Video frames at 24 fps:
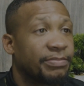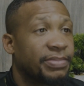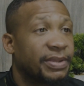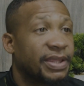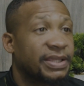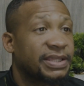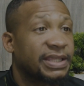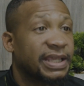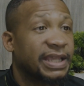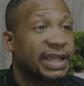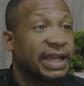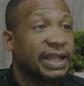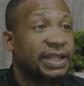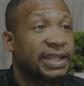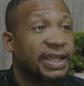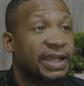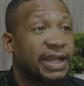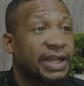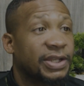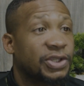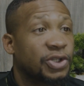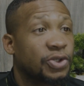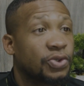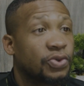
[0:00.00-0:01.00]
they say they
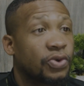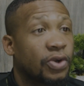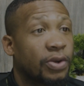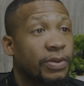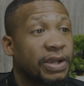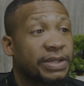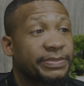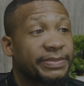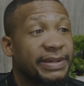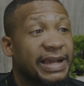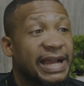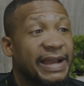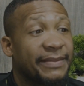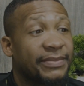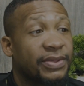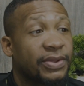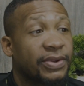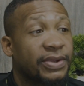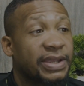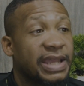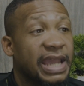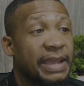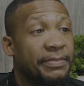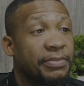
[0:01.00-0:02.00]
got two quarterbacks behind them that
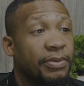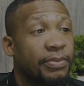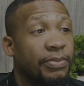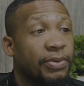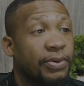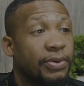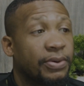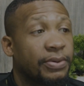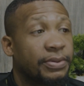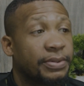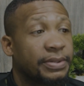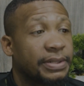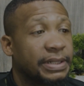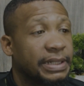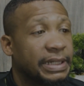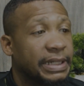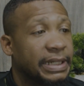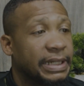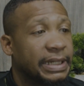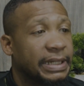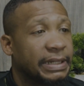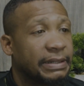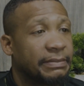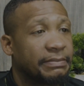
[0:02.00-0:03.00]
are capable.
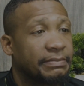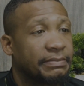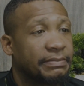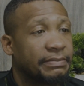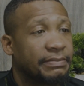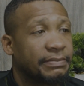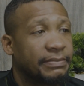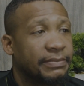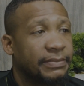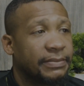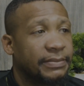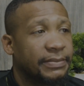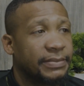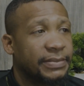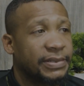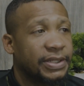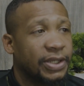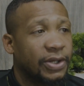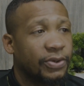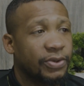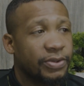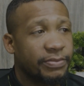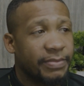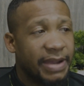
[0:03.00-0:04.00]
You
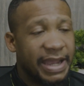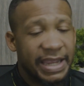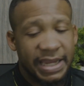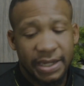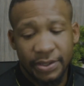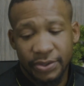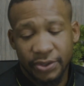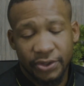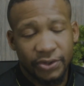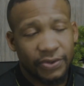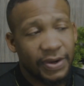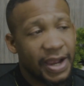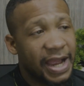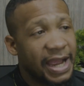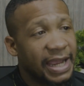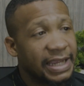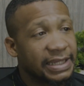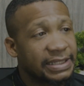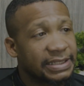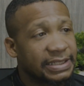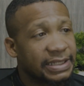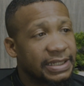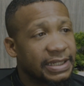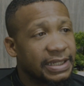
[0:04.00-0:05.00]
know, we might hear the
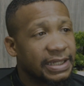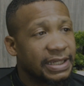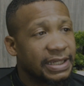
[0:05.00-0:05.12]
cries.